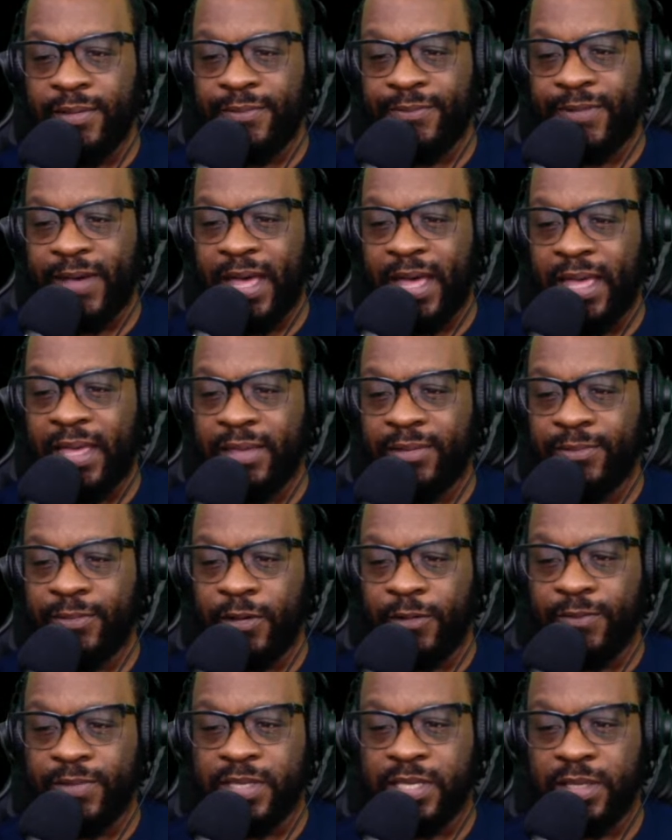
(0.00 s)
5
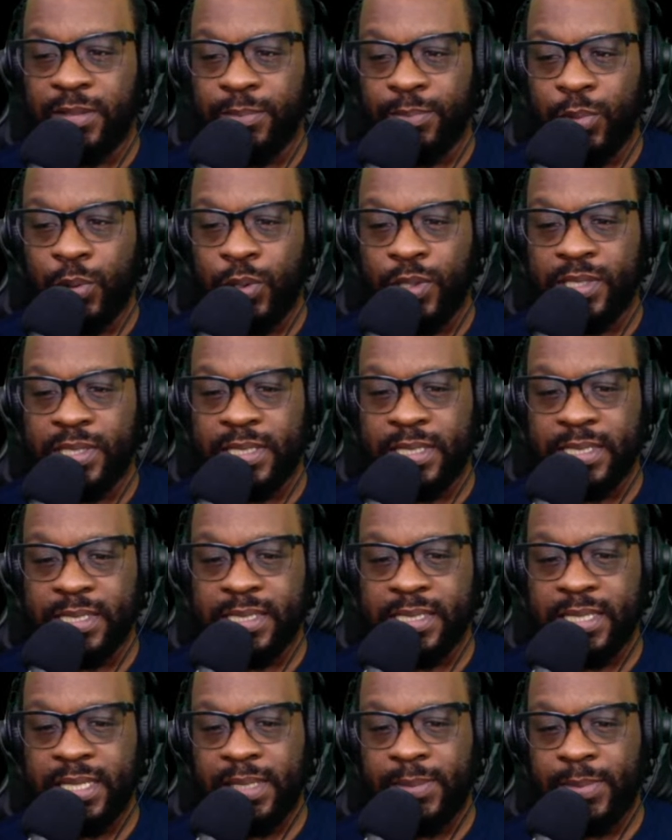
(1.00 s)
of 10 boys in the
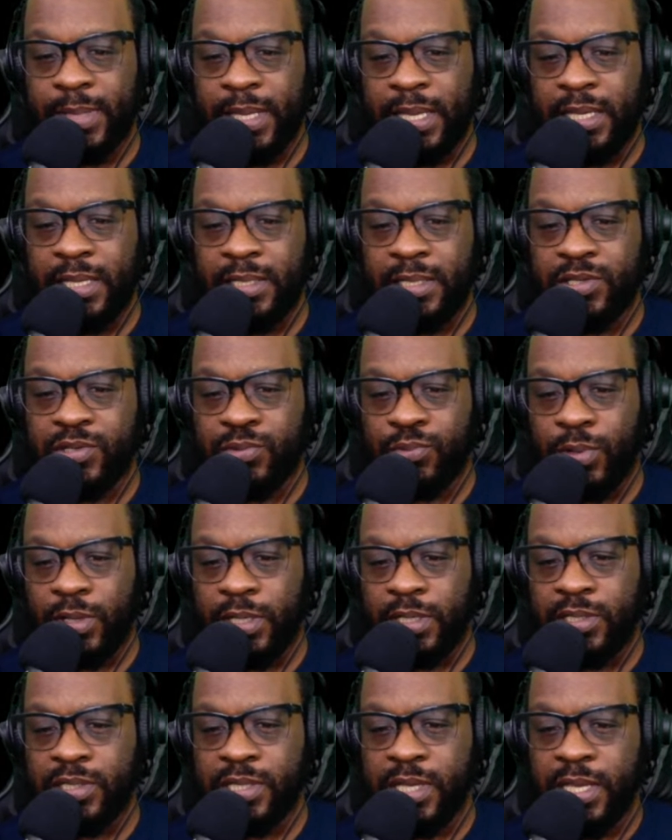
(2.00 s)
same age
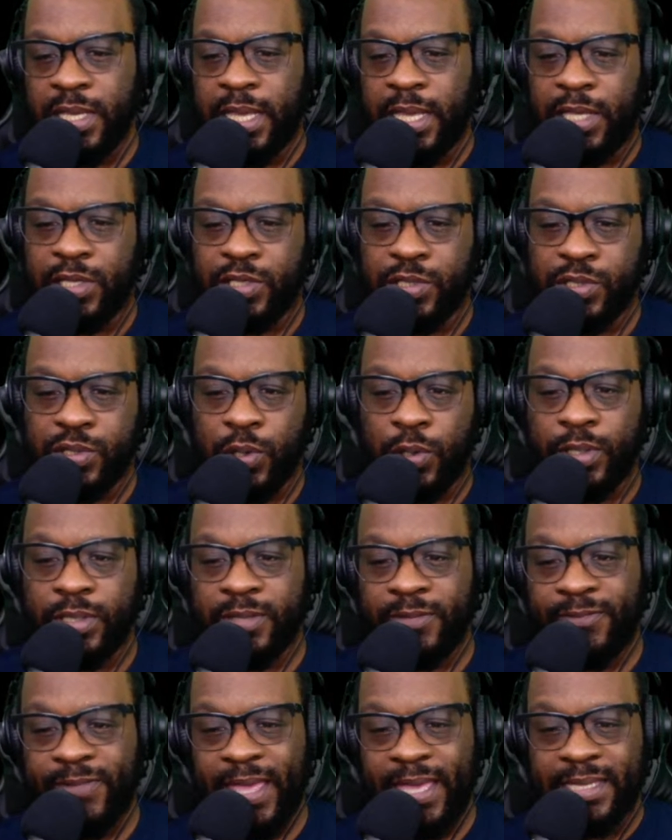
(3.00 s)
range has started the
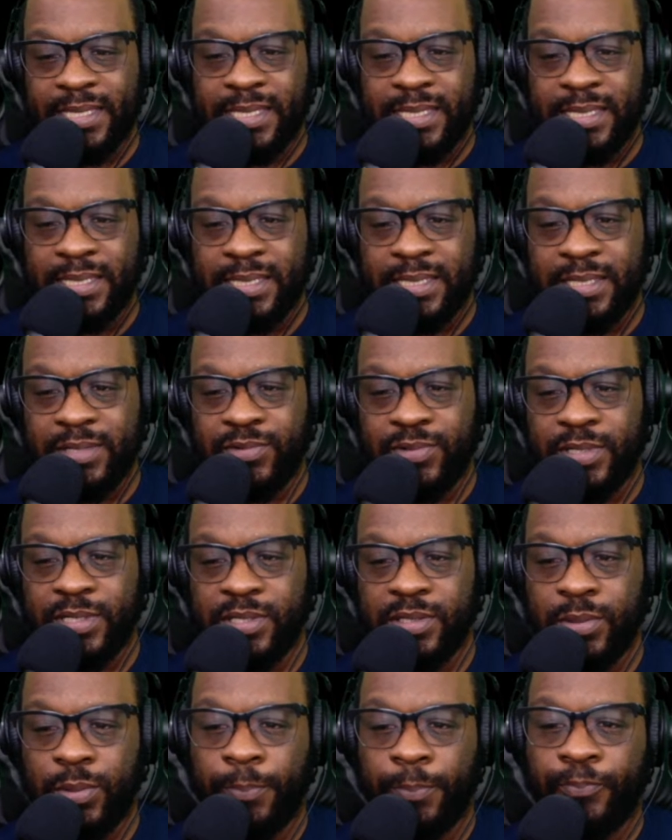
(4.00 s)
vaccine series,